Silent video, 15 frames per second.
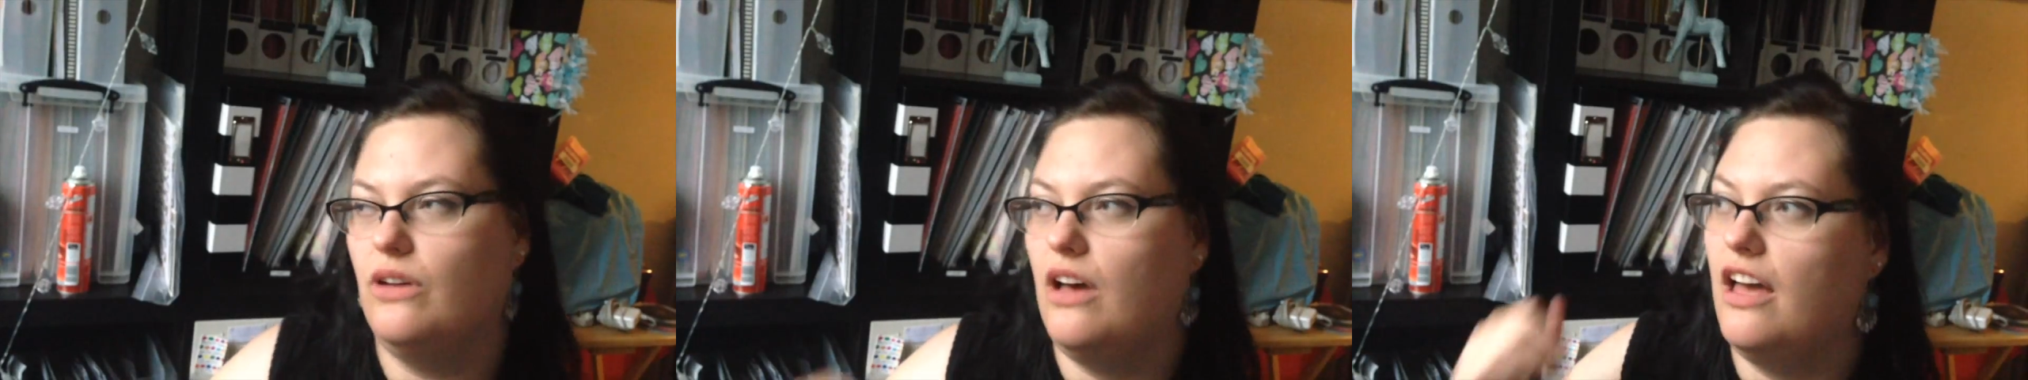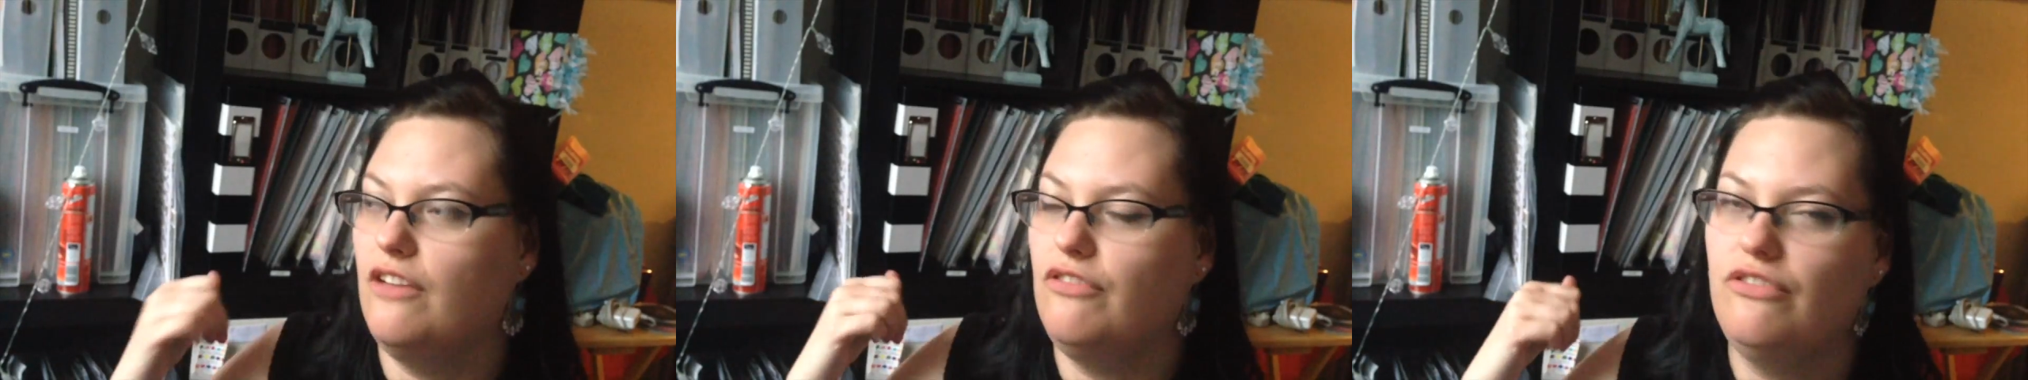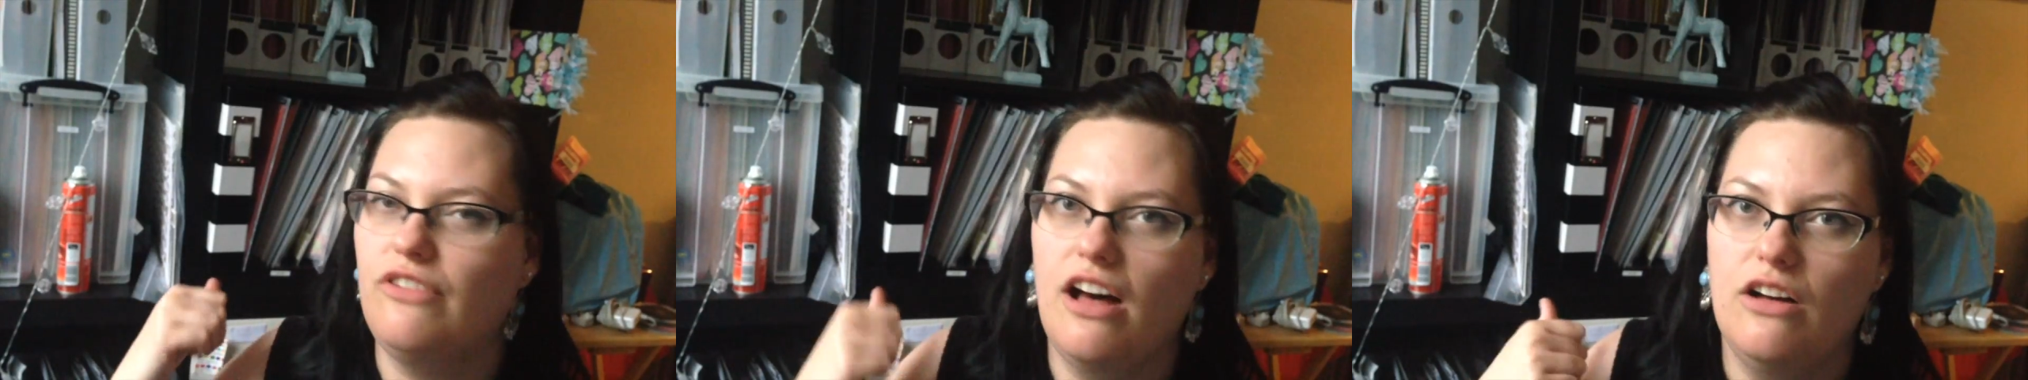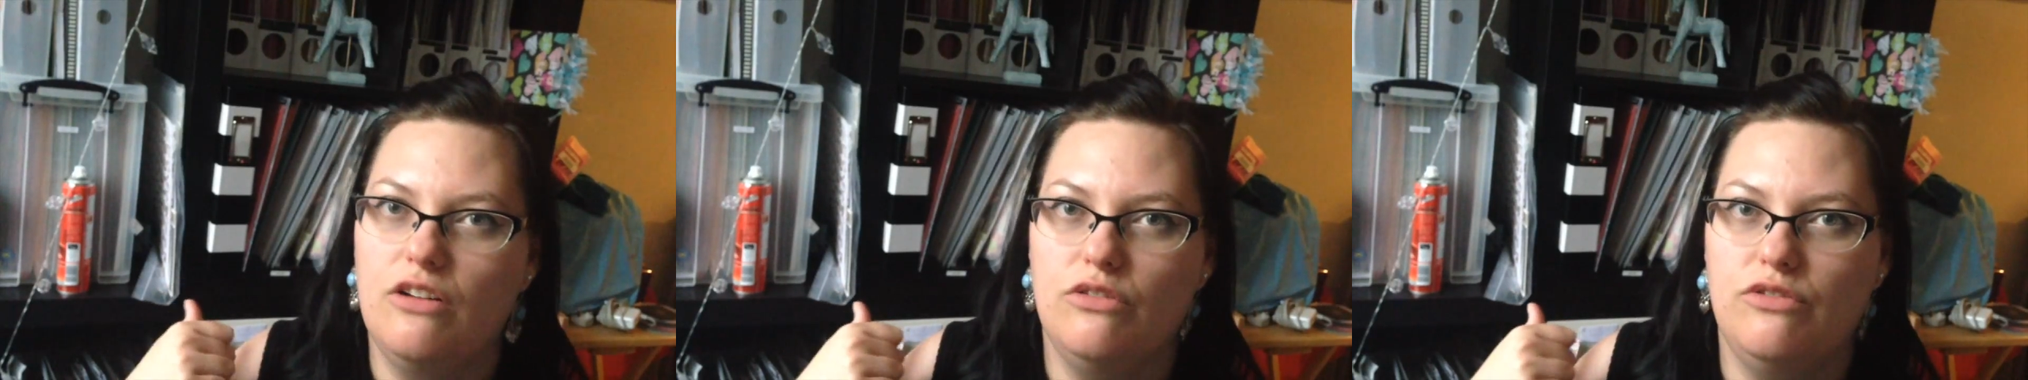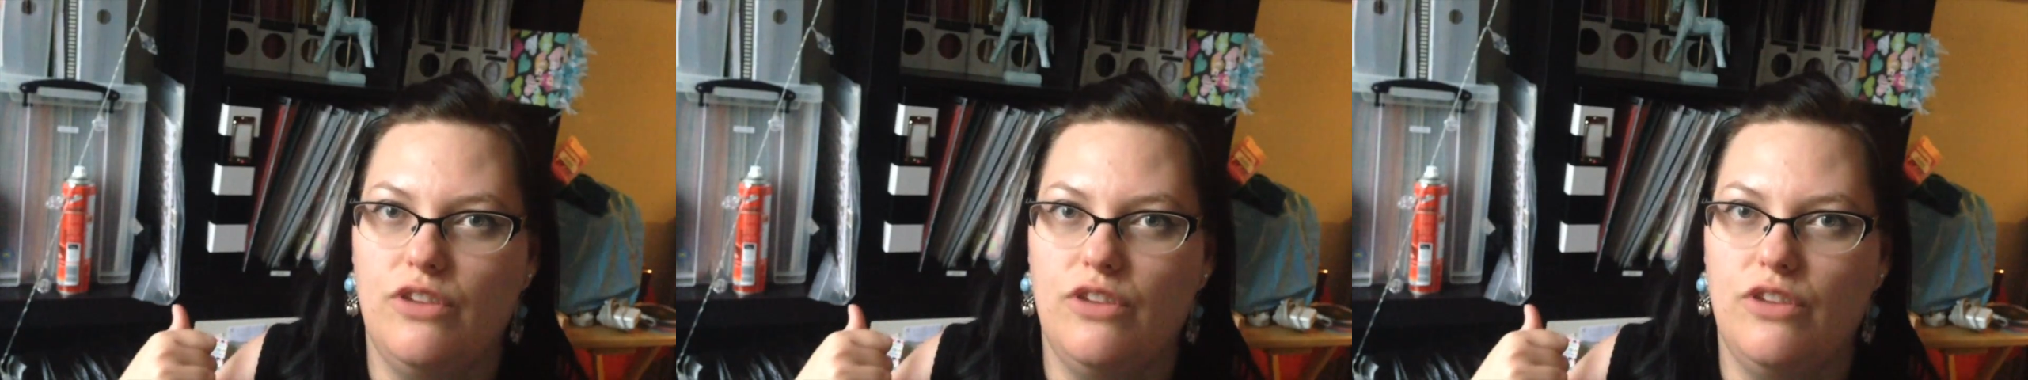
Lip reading: a file